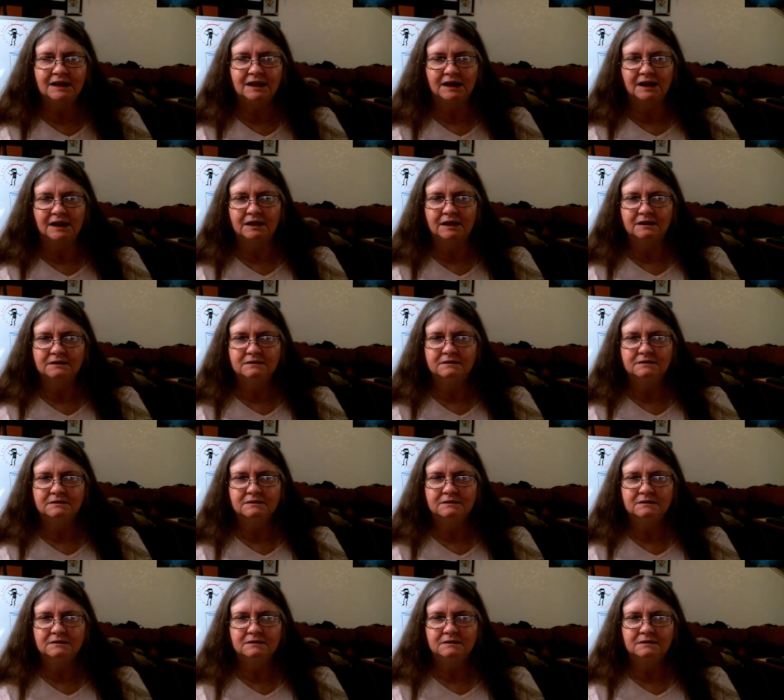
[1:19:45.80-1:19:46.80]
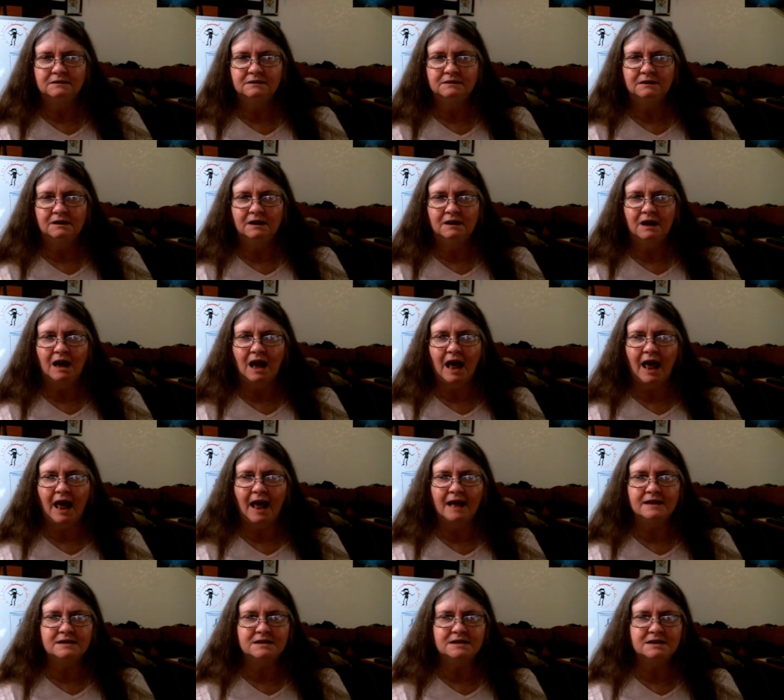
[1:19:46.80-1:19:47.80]
subtly.
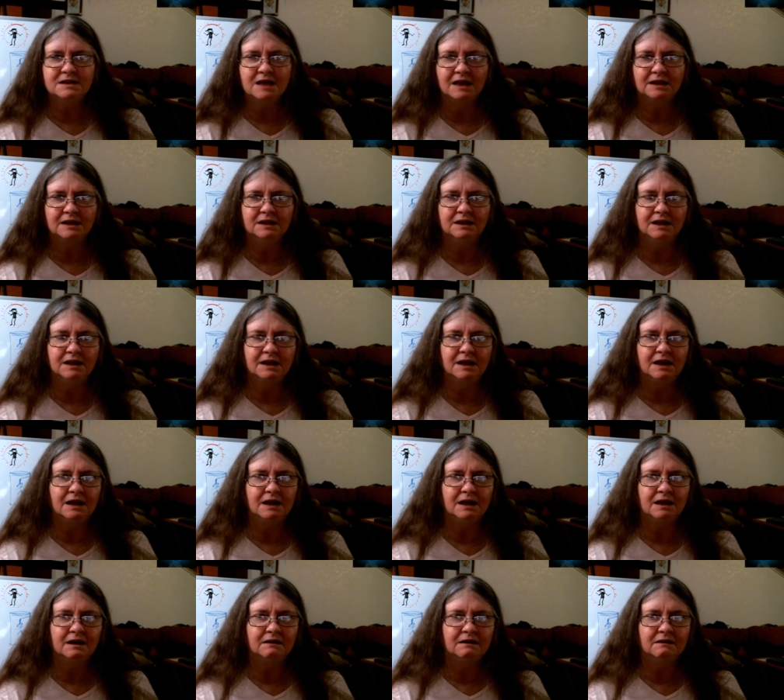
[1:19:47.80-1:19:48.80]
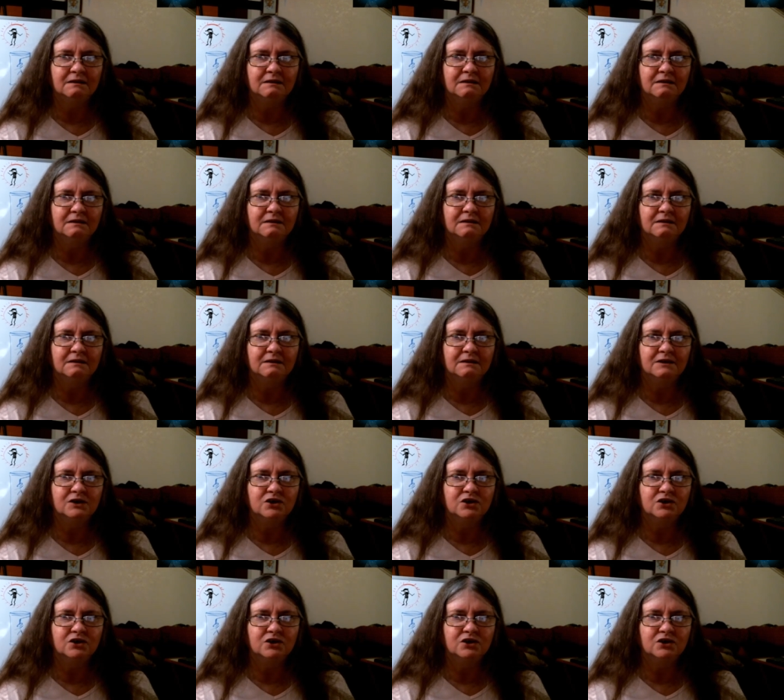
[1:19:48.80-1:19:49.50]
And suddenly